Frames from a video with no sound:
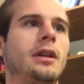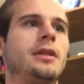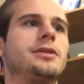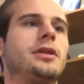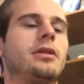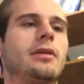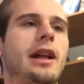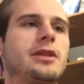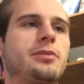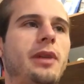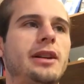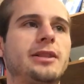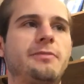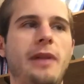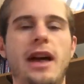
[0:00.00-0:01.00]
So that's why
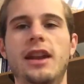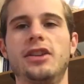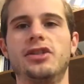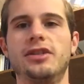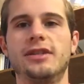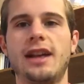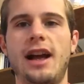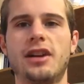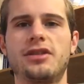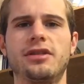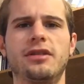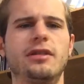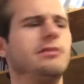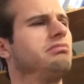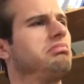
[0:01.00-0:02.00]
Spanish is
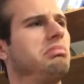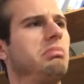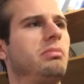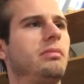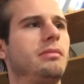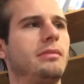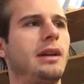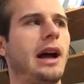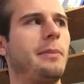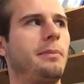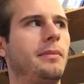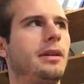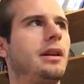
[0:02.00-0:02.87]
actually, I,